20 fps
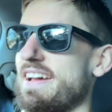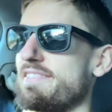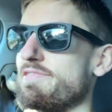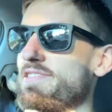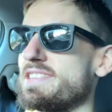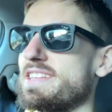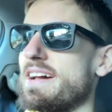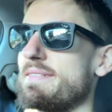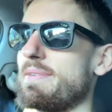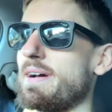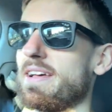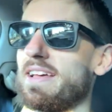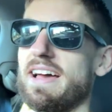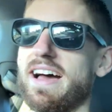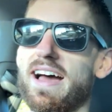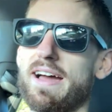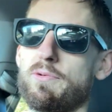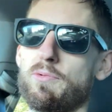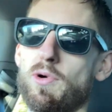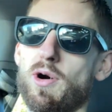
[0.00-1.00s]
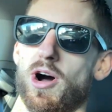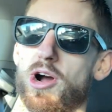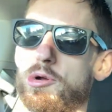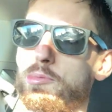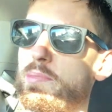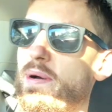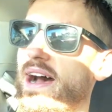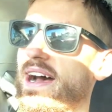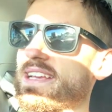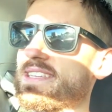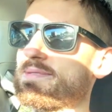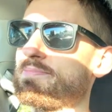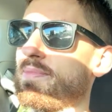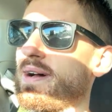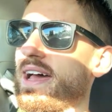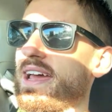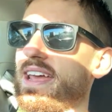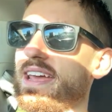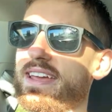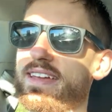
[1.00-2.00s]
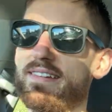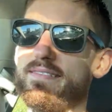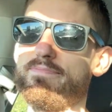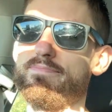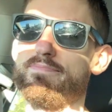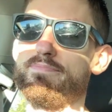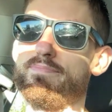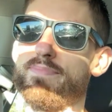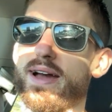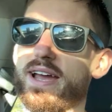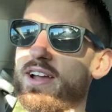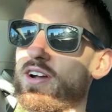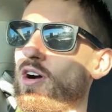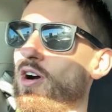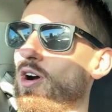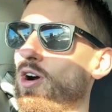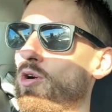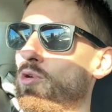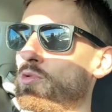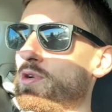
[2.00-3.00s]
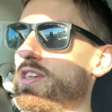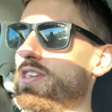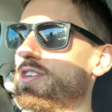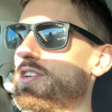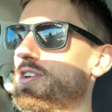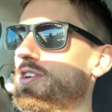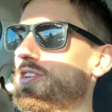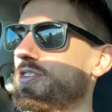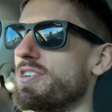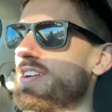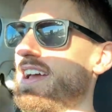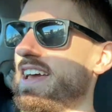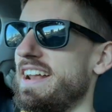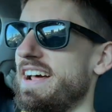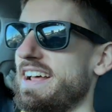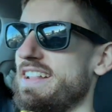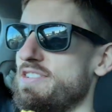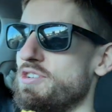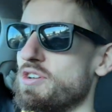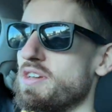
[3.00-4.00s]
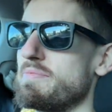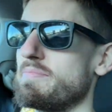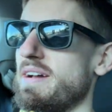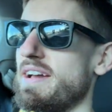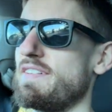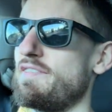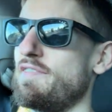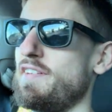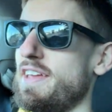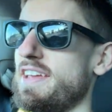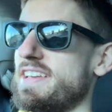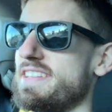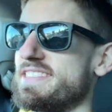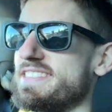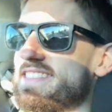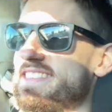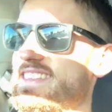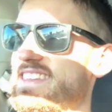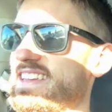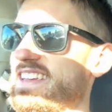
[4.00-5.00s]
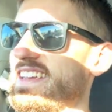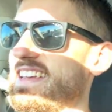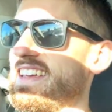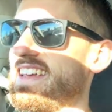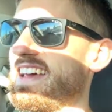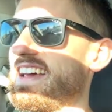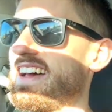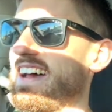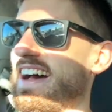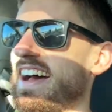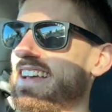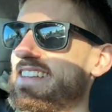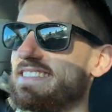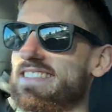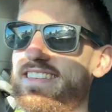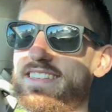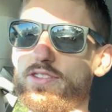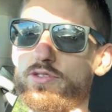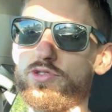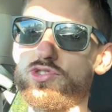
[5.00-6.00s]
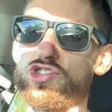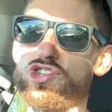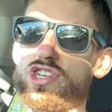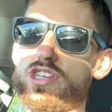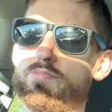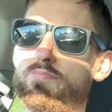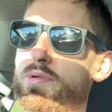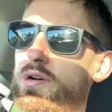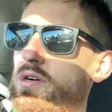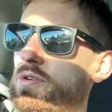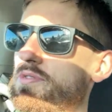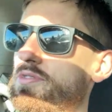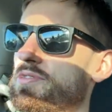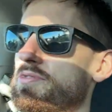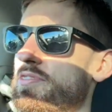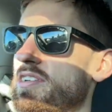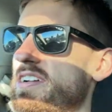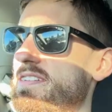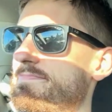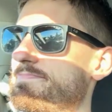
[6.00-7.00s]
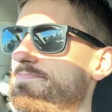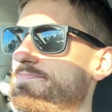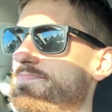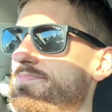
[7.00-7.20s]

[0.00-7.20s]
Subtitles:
Every time I walk past my car window and I look at my face, I see those cheekbones, right?